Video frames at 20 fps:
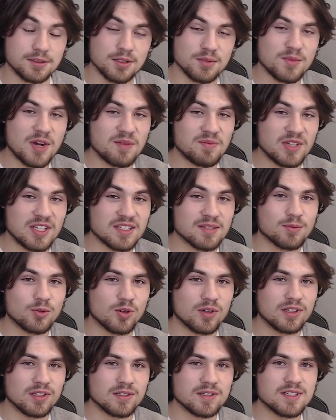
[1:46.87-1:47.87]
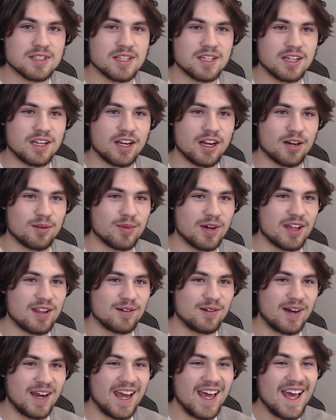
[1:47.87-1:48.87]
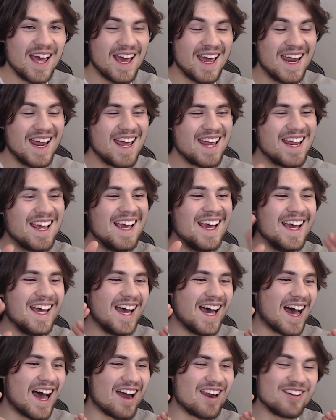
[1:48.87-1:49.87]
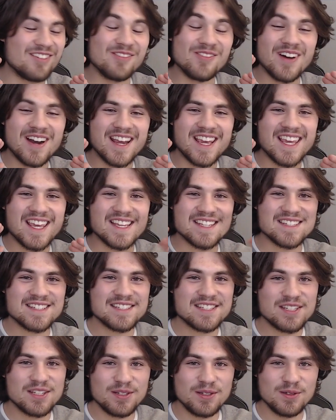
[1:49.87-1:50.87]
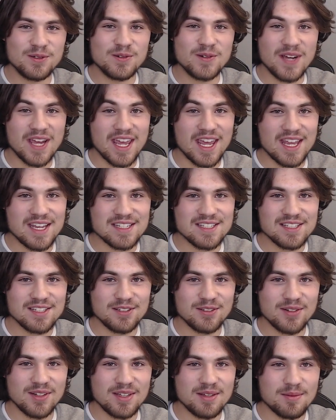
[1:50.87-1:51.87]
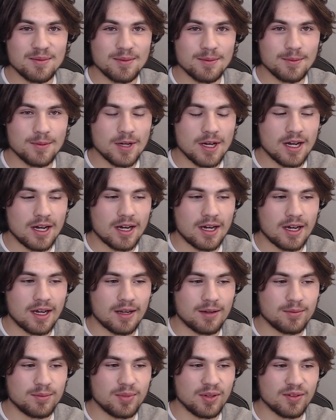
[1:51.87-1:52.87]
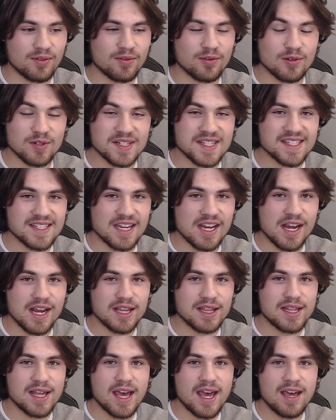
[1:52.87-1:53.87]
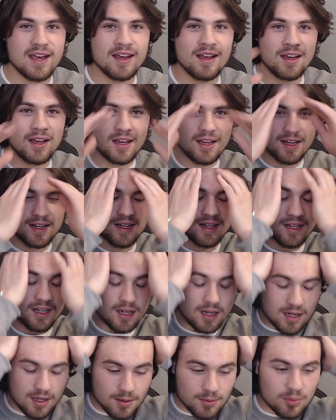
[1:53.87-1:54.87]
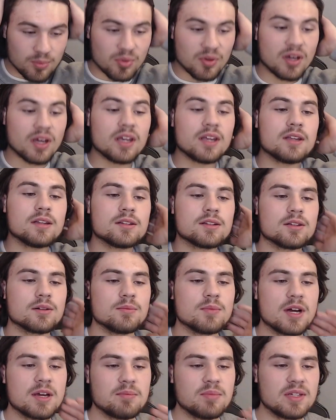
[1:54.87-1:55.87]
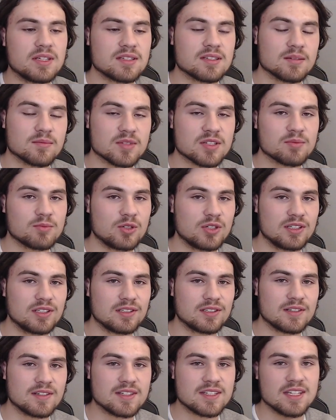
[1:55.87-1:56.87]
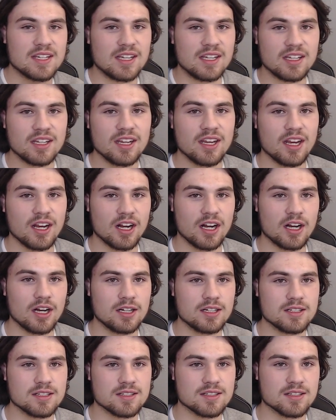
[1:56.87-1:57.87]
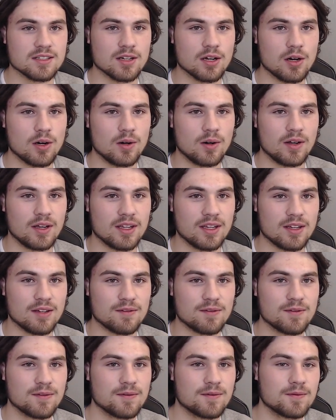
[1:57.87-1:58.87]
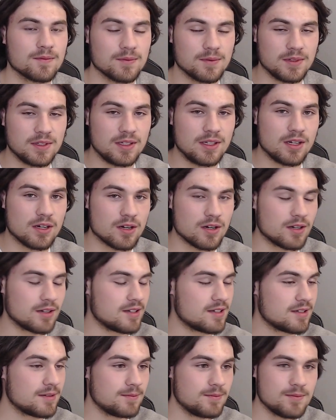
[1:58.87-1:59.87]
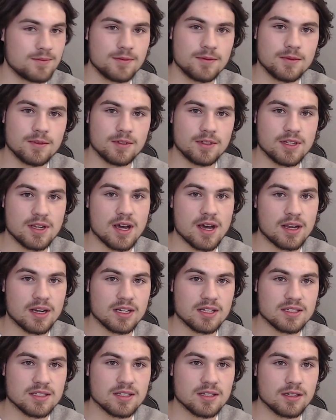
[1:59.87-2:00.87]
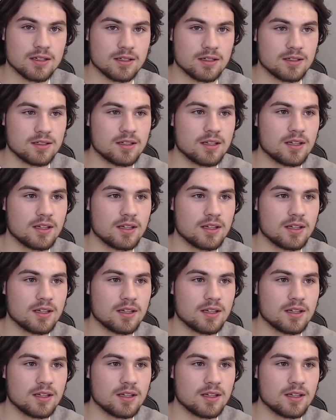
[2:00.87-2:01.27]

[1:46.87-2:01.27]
there might be spoilers in here, by the way. I don't want to get too into it before saying that, but there might be some spoilers in here. So if you're not into